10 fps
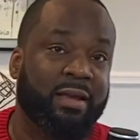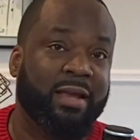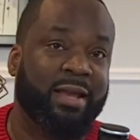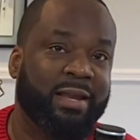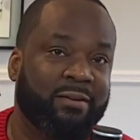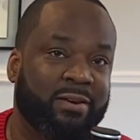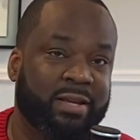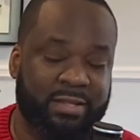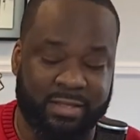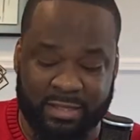And here it
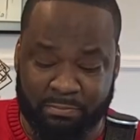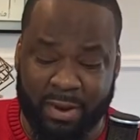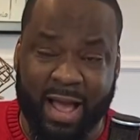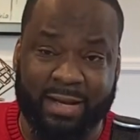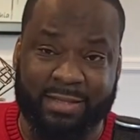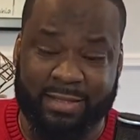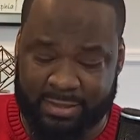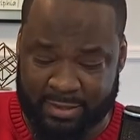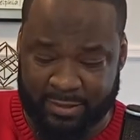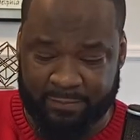is. This
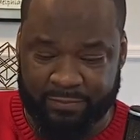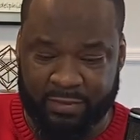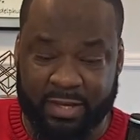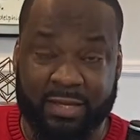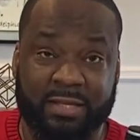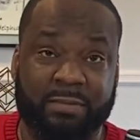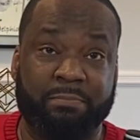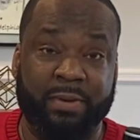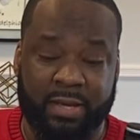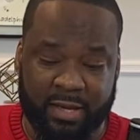box is
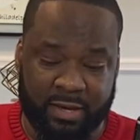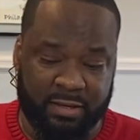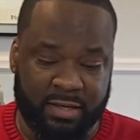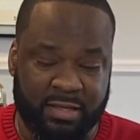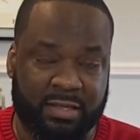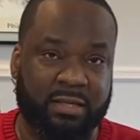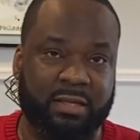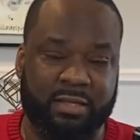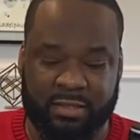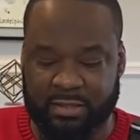big. It's
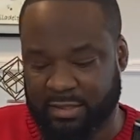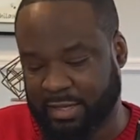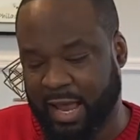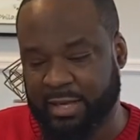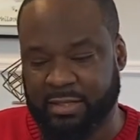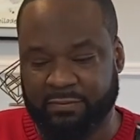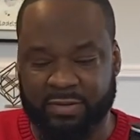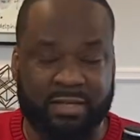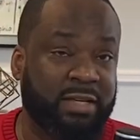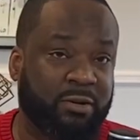the size of a
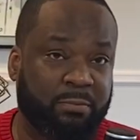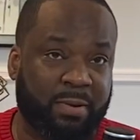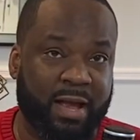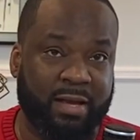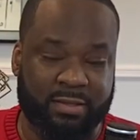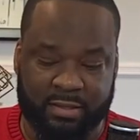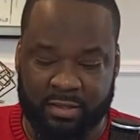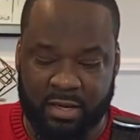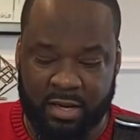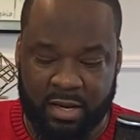sneaker box.
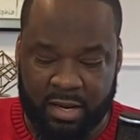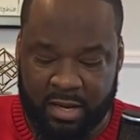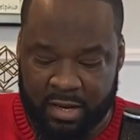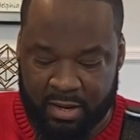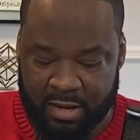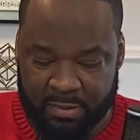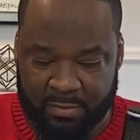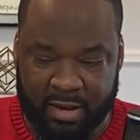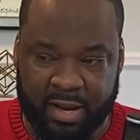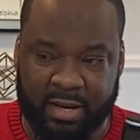
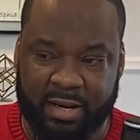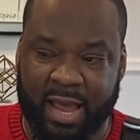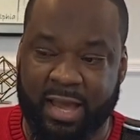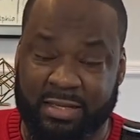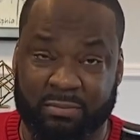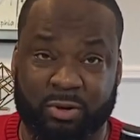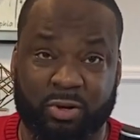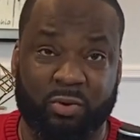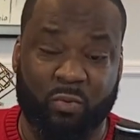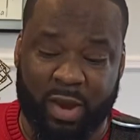And it has some
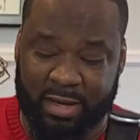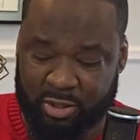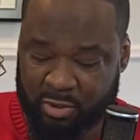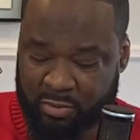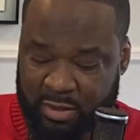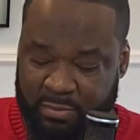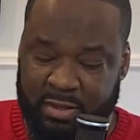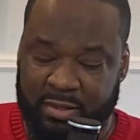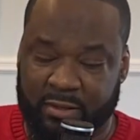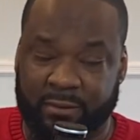good weight to it,
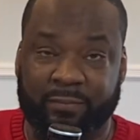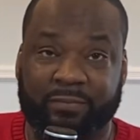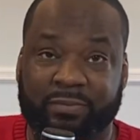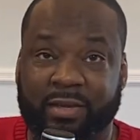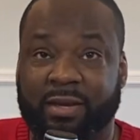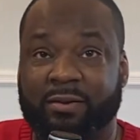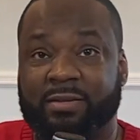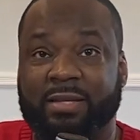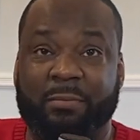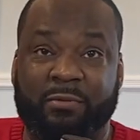but here's
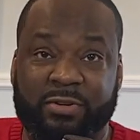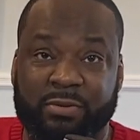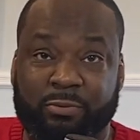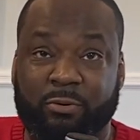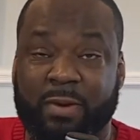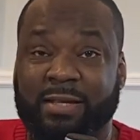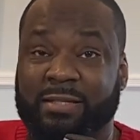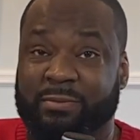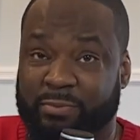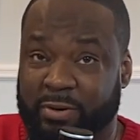the Apple Vision Pro box.
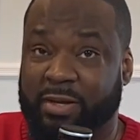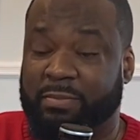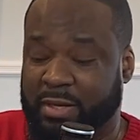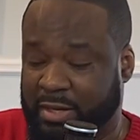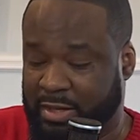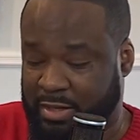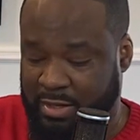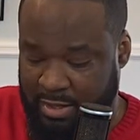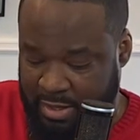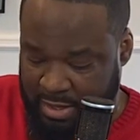It's pretty big.
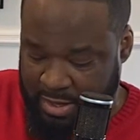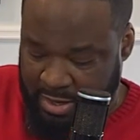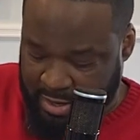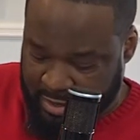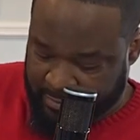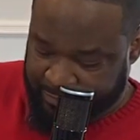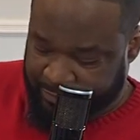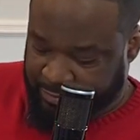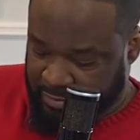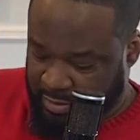
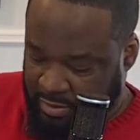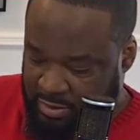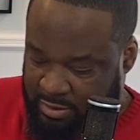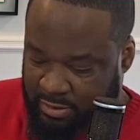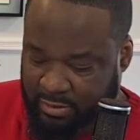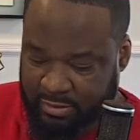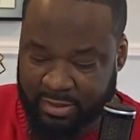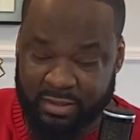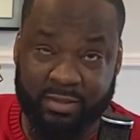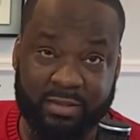So
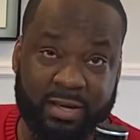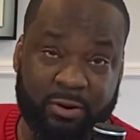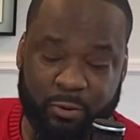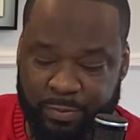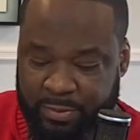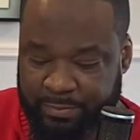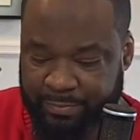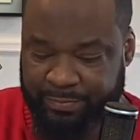let's tear it open.